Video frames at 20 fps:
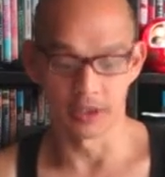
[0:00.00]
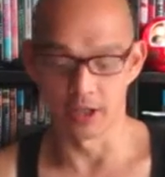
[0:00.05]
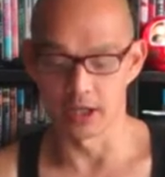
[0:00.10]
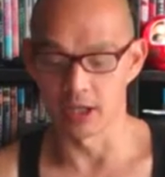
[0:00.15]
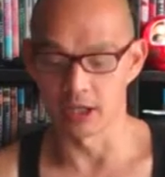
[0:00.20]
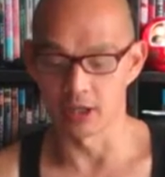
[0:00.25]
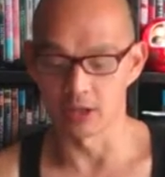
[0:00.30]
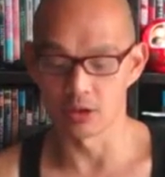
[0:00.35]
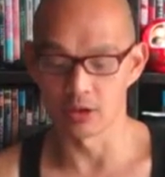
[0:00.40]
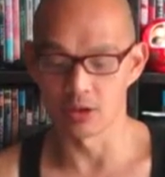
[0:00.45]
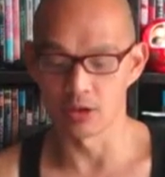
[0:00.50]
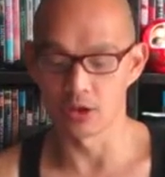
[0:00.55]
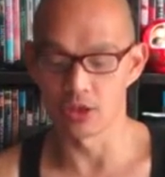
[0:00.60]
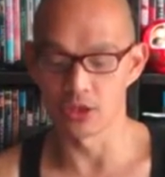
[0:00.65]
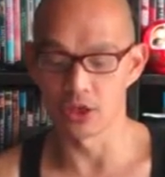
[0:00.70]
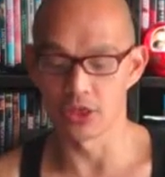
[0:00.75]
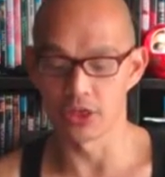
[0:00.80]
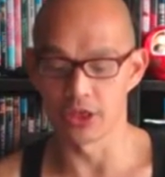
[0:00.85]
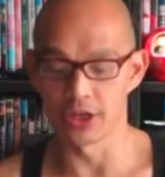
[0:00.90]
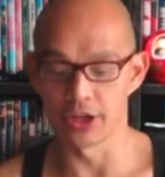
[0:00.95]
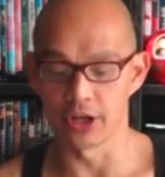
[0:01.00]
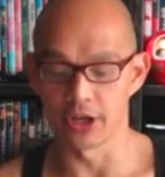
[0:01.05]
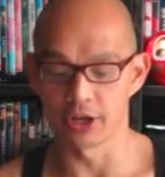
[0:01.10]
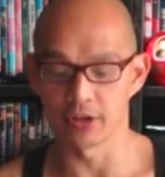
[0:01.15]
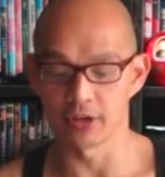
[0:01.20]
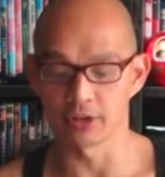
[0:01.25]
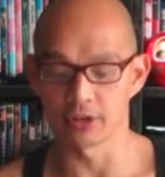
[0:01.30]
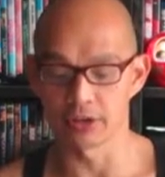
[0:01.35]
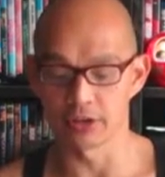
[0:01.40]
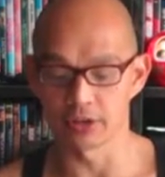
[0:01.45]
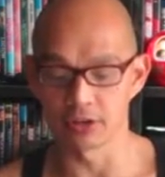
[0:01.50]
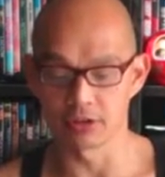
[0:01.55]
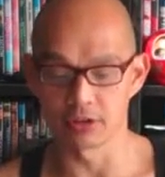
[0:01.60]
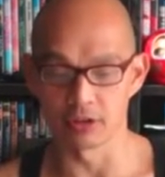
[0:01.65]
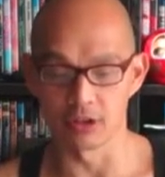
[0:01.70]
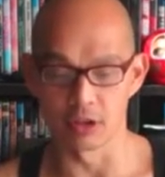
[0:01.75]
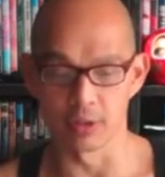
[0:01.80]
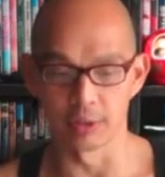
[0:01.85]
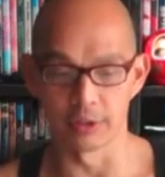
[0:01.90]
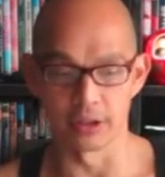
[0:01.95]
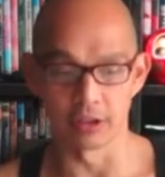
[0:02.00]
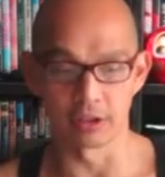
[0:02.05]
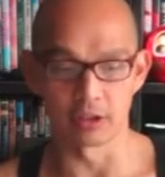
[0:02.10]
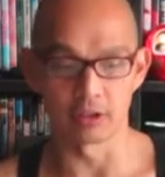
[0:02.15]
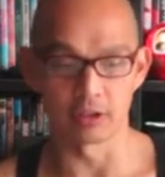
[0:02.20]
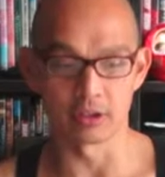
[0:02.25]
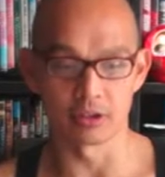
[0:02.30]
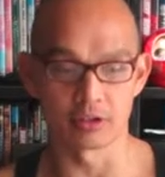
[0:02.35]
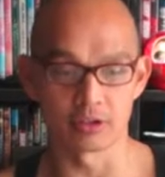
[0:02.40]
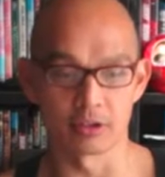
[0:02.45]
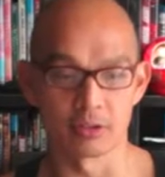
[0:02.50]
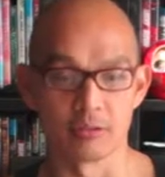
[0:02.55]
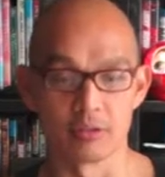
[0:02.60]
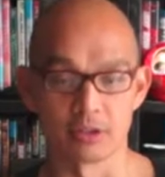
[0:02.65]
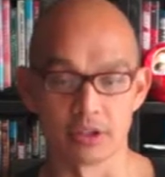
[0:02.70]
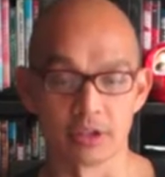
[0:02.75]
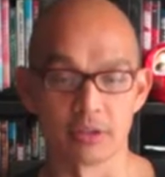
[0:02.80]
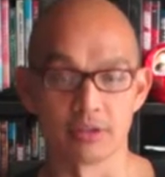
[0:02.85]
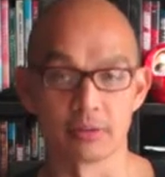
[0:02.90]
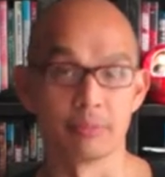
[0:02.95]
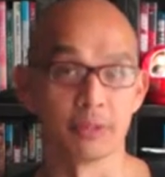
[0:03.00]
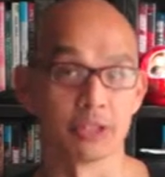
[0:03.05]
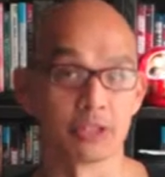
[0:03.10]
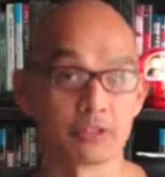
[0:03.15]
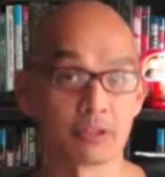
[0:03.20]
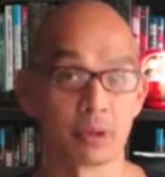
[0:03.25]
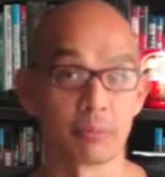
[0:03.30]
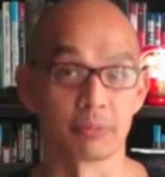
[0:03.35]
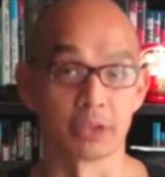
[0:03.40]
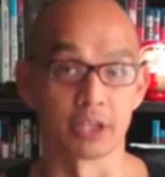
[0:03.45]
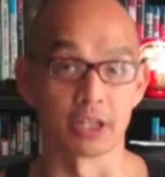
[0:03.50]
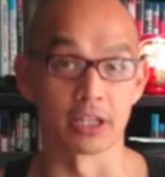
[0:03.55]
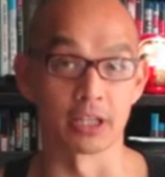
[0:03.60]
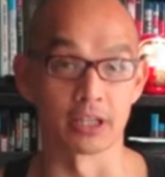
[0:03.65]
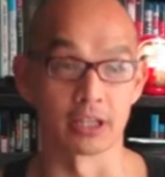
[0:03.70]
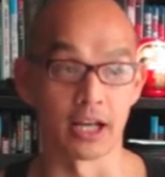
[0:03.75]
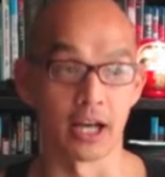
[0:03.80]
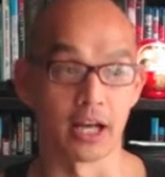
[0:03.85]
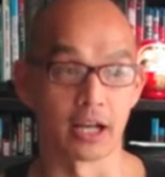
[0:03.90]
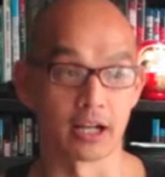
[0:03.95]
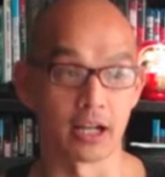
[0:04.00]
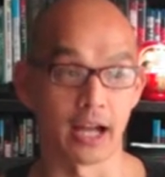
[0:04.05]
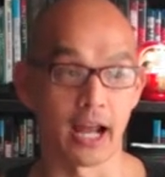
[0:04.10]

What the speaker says: that there is going to need to be something that